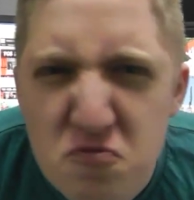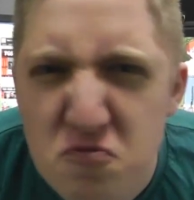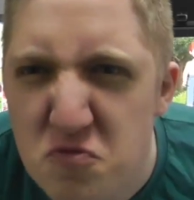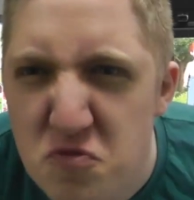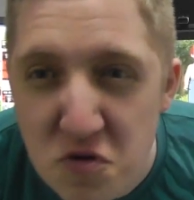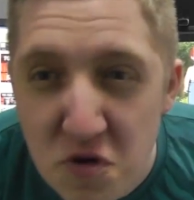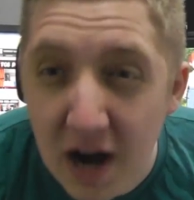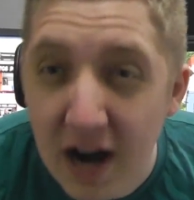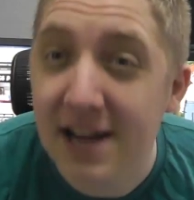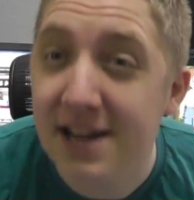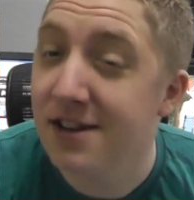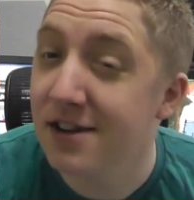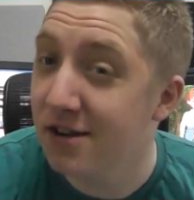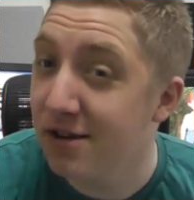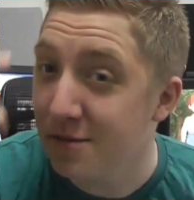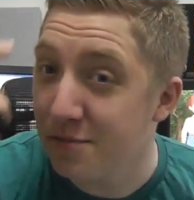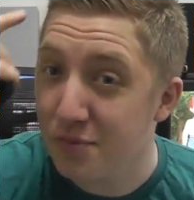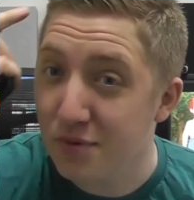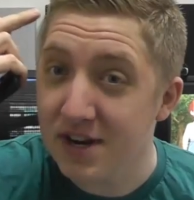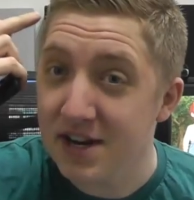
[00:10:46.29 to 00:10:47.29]
I
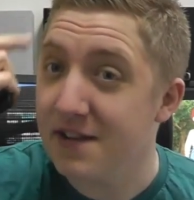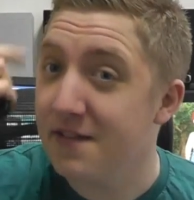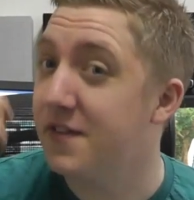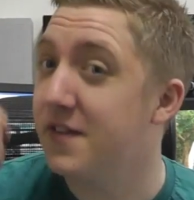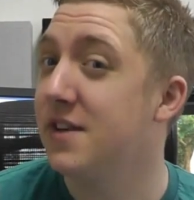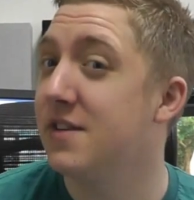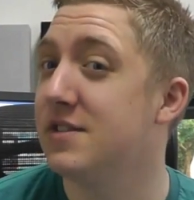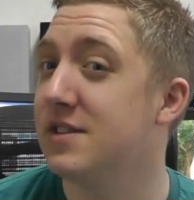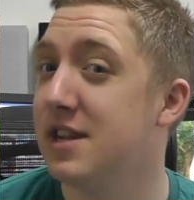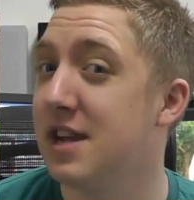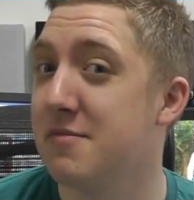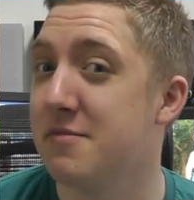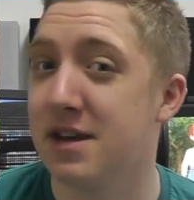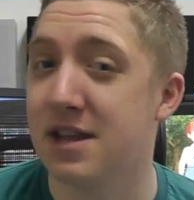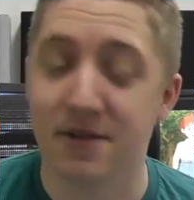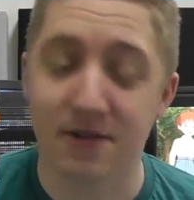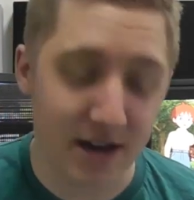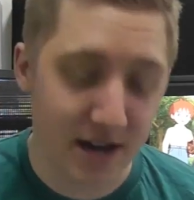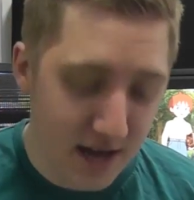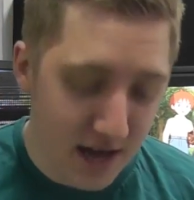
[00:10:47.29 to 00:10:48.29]
look pretty for you today, by
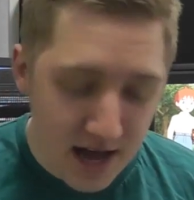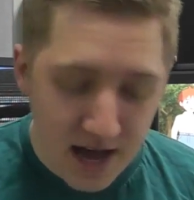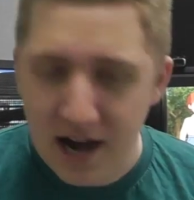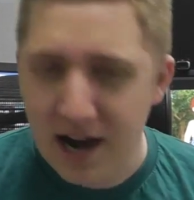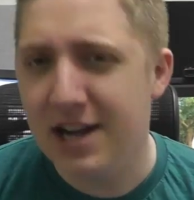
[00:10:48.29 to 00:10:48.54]
the way.